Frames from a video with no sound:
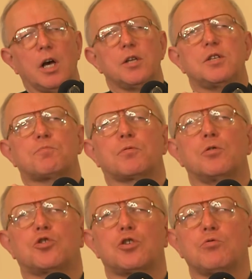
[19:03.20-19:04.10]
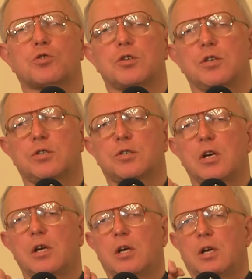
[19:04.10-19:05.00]
And it
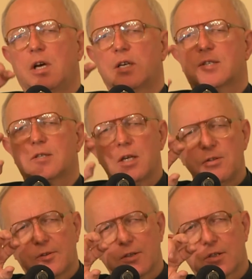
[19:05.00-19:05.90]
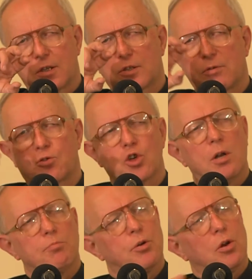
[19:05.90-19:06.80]
produces a synthesis of
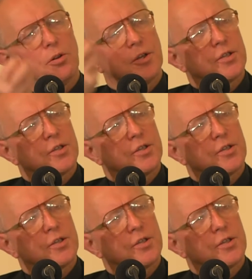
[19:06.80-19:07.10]
John Paul